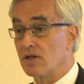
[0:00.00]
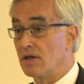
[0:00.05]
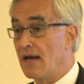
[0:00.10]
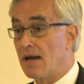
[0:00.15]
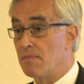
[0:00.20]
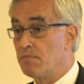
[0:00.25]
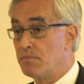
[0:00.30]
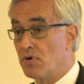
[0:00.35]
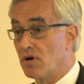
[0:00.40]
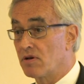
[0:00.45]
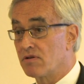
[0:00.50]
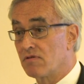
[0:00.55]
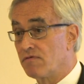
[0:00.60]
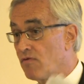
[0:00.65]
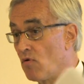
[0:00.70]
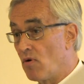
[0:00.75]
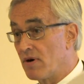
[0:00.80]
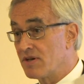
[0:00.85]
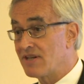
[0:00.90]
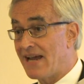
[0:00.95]
They're not booked
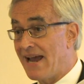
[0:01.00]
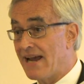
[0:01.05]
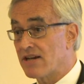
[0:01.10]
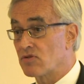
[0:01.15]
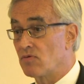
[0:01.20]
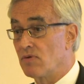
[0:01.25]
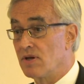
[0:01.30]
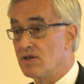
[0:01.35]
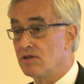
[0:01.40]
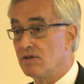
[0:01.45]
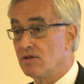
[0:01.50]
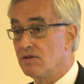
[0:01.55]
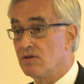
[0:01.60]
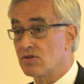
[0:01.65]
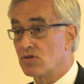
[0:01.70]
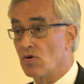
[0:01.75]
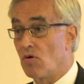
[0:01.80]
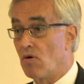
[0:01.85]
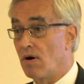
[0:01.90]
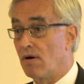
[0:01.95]
for tax
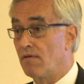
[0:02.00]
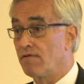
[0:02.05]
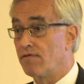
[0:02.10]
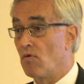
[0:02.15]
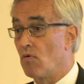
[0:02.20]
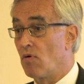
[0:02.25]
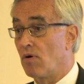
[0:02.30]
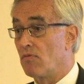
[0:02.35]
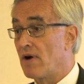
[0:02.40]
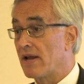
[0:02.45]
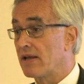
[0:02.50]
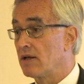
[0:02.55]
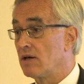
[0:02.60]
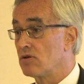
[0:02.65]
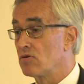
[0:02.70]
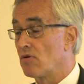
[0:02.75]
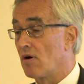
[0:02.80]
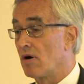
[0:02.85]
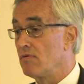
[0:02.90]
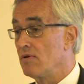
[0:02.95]
reasons or for
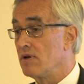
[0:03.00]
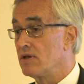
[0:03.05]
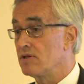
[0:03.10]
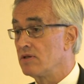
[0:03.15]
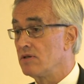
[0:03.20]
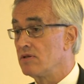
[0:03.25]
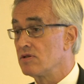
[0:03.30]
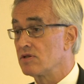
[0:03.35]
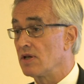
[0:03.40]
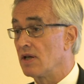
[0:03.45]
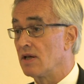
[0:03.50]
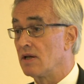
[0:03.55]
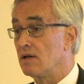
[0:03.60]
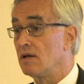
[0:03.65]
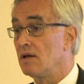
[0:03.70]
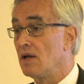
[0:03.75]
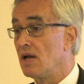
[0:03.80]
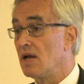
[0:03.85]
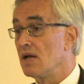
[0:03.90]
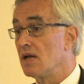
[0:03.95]
regulatory reasons
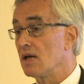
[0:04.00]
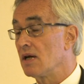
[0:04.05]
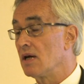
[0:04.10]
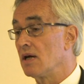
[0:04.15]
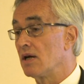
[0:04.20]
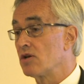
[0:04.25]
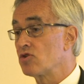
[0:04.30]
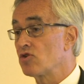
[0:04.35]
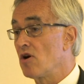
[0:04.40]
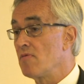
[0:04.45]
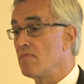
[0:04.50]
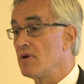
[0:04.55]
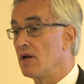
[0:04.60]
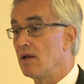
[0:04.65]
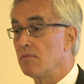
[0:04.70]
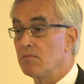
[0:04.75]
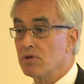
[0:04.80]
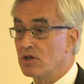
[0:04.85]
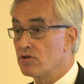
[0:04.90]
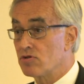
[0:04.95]
in
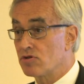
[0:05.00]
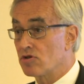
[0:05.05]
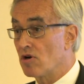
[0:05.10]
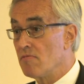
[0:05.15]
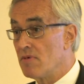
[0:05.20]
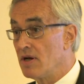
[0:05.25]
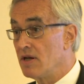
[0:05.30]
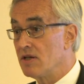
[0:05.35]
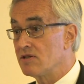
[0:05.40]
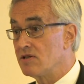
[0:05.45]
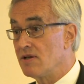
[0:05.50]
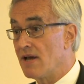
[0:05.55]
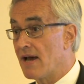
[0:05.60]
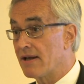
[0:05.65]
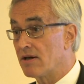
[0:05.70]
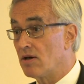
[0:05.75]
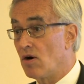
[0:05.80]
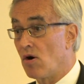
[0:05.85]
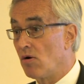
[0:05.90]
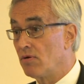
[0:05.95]
Germany, because Germany is
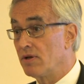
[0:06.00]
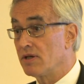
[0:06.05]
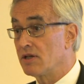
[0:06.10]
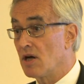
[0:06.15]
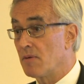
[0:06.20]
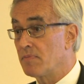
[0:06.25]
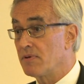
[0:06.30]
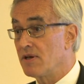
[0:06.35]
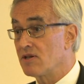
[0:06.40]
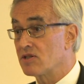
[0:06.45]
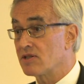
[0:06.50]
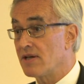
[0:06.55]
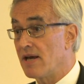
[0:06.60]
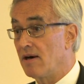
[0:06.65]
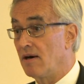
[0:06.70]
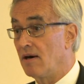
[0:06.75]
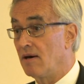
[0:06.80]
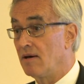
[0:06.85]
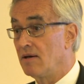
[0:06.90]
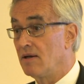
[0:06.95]
not a holding company
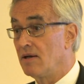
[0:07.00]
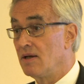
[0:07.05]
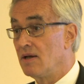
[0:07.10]
center.